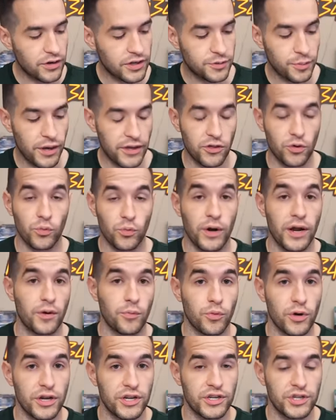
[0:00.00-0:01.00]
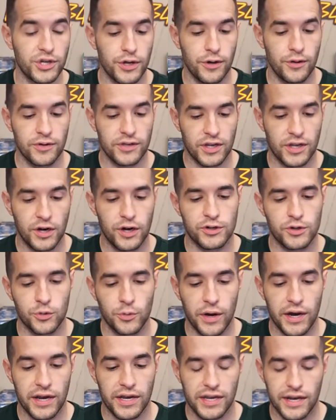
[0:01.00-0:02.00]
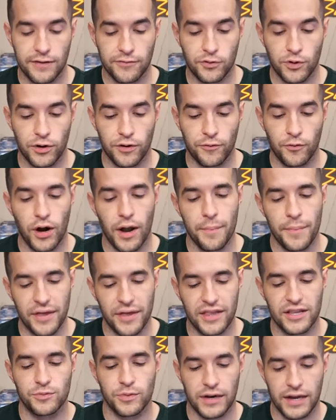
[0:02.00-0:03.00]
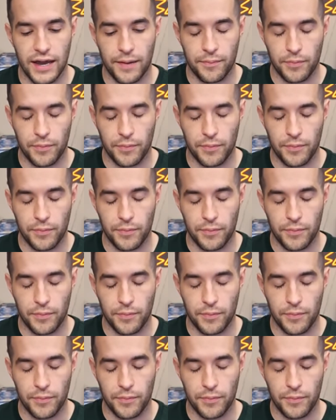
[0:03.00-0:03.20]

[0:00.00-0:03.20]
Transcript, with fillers: could explain the random ratios and also why you didn't have 24. I bet that's what